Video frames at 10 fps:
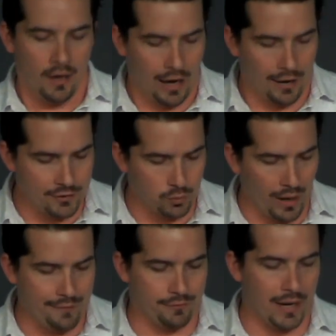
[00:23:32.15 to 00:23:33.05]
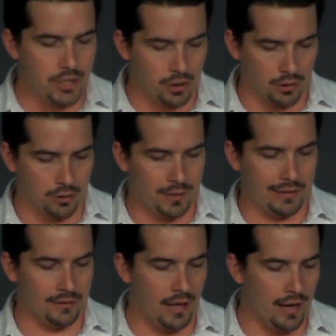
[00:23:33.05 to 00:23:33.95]
of his wife Rachel, whom he
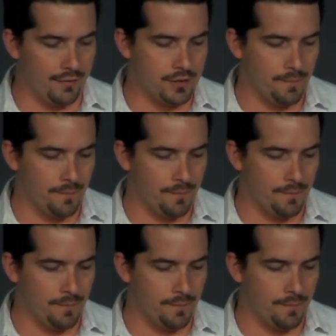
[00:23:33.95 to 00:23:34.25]
loved.